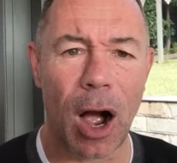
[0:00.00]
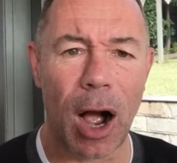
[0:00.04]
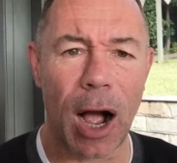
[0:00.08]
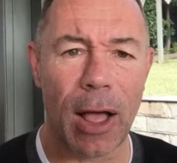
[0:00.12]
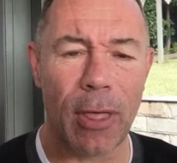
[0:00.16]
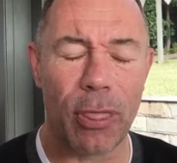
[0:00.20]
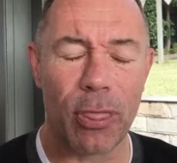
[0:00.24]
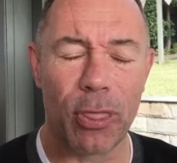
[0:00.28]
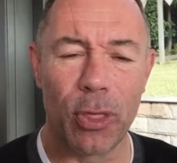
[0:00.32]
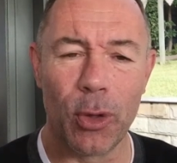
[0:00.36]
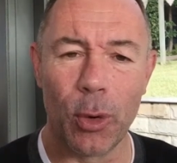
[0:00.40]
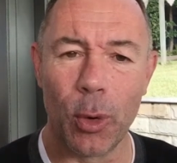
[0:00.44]

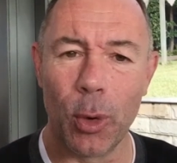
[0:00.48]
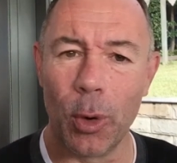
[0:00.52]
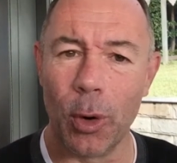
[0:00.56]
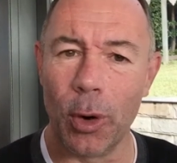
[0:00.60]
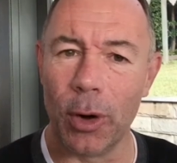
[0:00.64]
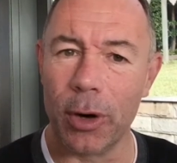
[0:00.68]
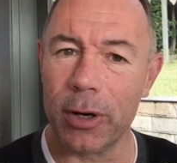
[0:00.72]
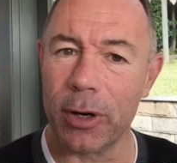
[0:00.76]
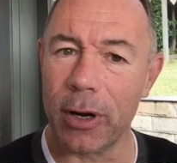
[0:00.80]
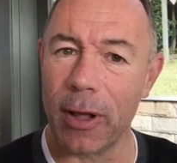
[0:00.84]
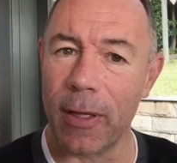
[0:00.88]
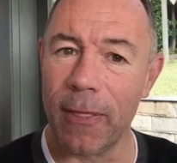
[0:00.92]
I
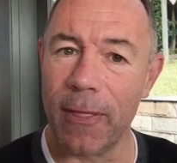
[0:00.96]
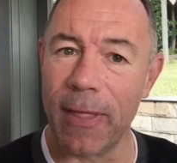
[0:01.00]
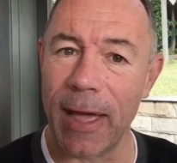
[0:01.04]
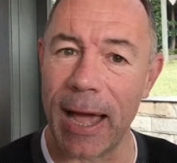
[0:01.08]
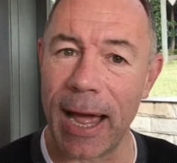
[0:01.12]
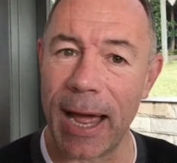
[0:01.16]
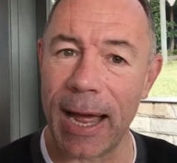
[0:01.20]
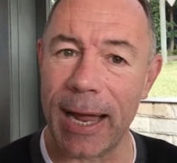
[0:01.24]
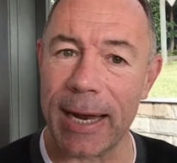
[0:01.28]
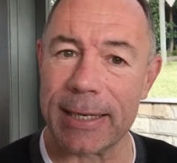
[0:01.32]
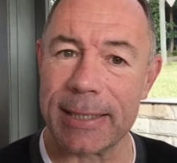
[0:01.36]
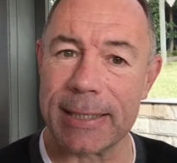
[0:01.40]
thought
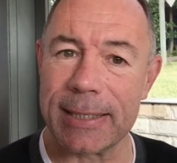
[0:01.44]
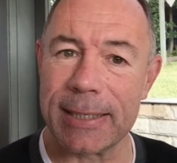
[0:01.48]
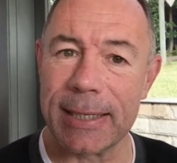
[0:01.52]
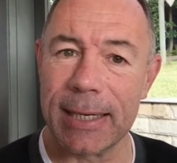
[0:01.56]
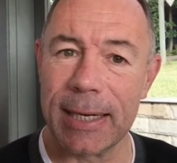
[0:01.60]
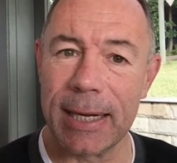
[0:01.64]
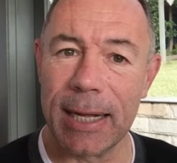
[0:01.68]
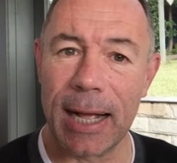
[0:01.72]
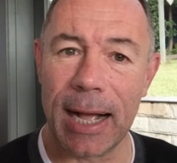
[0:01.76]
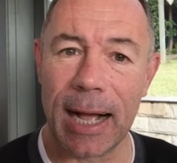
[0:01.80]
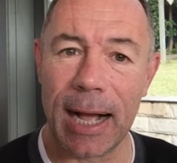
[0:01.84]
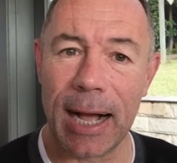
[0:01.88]
that
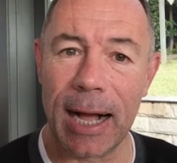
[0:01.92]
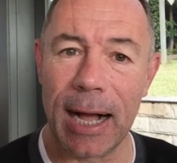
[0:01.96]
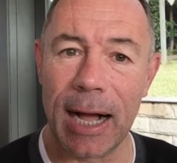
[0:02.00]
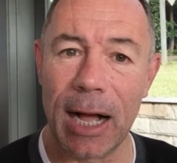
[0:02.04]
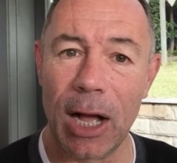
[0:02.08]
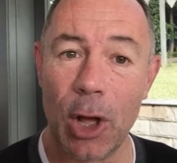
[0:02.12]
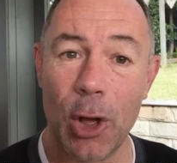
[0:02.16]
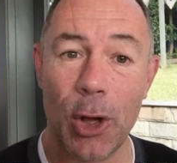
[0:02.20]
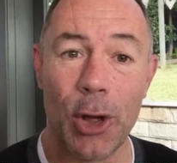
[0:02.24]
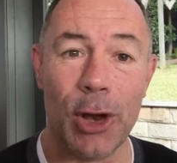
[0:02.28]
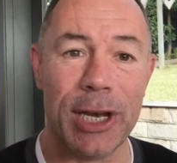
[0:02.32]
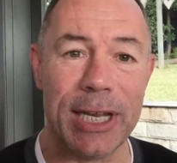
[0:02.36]

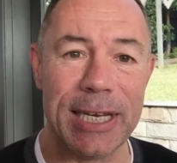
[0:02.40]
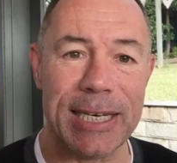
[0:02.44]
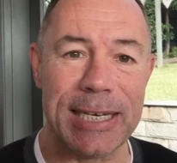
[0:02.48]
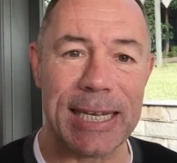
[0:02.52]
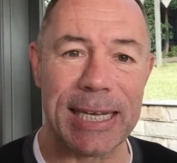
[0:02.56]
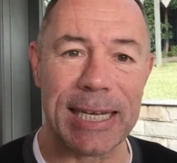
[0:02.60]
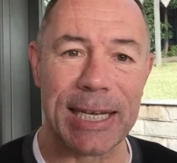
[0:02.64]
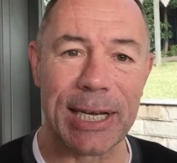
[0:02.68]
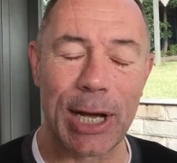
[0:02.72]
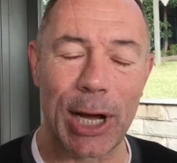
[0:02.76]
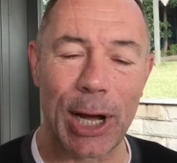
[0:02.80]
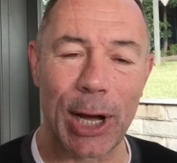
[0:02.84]
Ernie
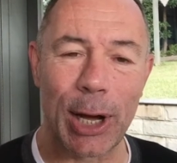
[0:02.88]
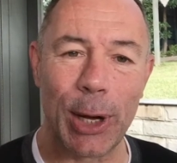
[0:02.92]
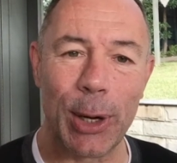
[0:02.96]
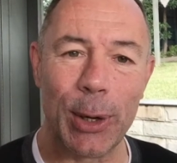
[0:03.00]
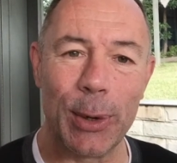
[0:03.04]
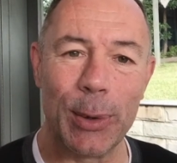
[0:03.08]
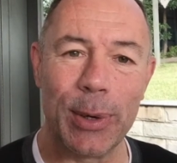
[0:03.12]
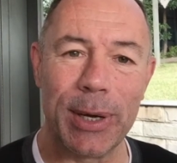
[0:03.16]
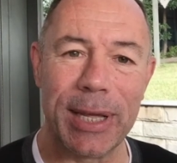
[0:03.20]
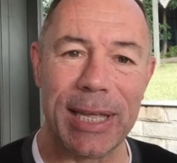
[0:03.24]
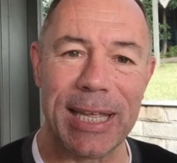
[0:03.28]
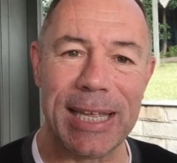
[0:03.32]

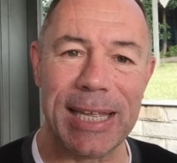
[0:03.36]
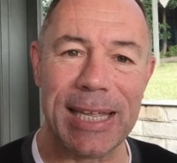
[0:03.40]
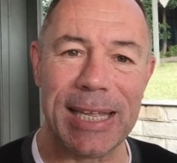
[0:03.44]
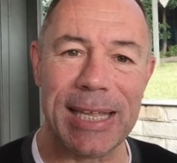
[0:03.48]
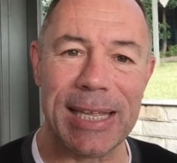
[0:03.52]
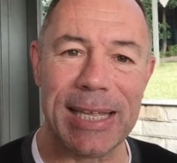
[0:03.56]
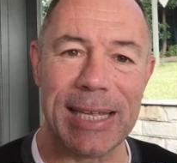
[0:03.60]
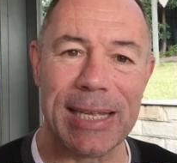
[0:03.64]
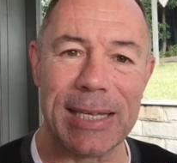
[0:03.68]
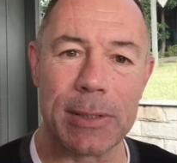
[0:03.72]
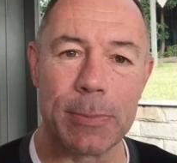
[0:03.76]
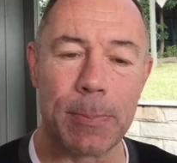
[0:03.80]
Dingo
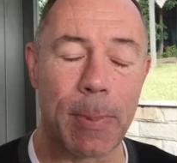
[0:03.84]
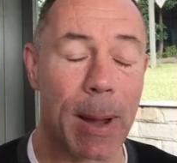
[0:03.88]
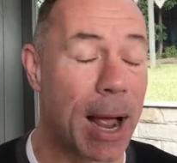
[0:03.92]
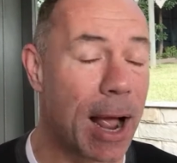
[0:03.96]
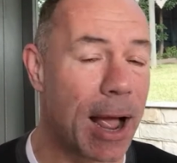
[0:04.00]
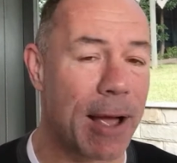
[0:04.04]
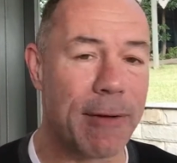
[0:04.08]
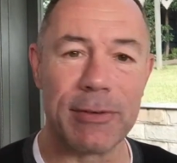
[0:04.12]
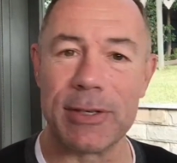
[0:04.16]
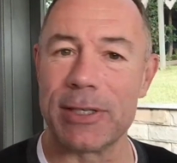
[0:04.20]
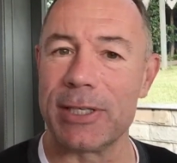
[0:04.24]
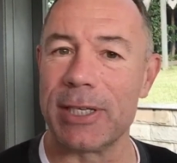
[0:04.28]
is, but
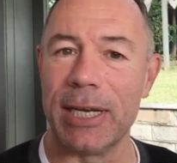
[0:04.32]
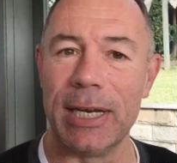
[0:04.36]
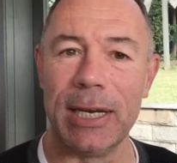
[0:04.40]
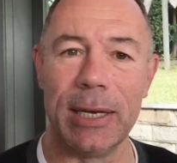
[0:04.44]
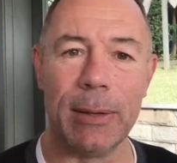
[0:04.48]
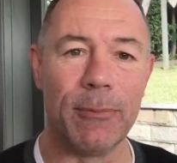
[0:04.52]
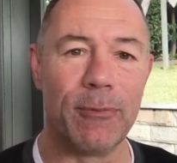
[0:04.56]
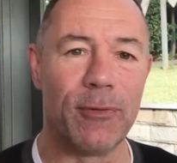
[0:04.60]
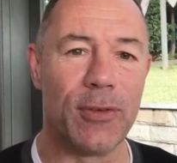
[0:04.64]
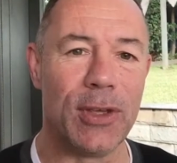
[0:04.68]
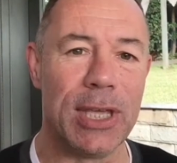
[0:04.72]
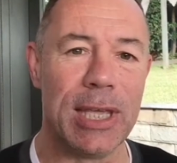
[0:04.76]
I haven't seen
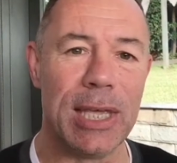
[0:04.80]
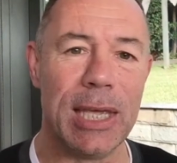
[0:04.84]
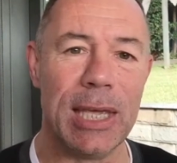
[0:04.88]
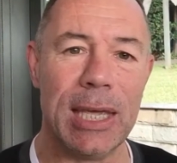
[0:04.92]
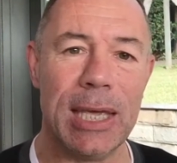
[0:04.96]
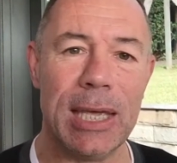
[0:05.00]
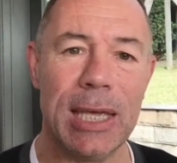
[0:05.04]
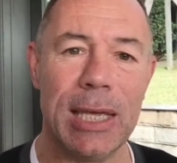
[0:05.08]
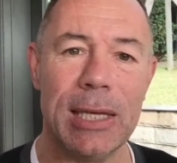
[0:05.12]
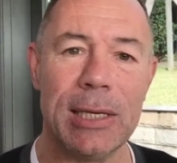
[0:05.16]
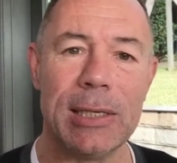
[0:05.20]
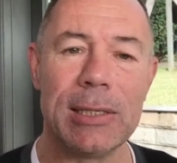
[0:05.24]
him for
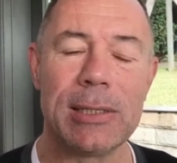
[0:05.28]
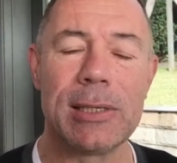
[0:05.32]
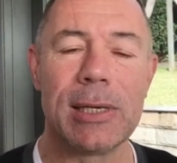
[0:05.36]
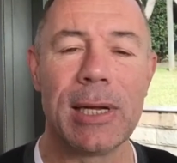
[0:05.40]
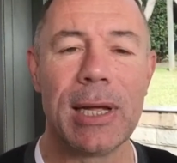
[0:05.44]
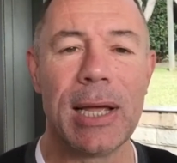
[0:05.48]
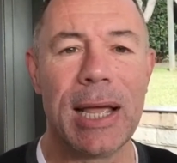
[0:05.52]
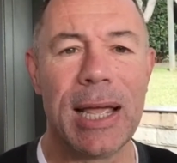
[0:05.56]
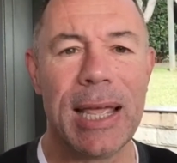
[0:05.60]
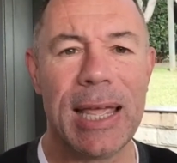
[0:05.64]
years.